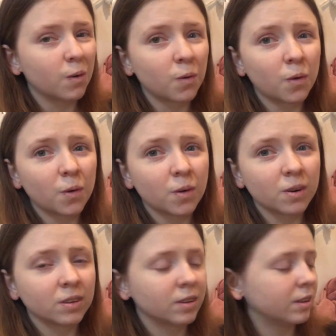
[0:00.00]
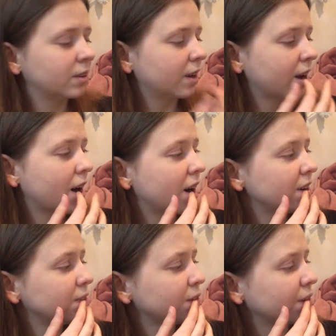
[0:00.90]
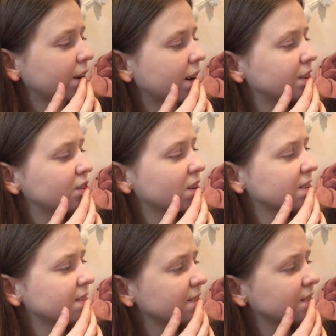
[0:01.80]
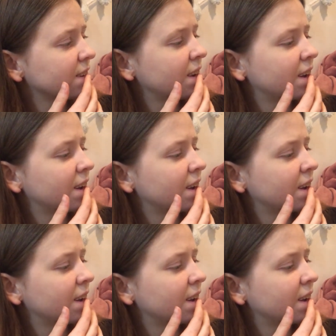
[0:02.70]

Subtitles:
Or, I don't know, I guess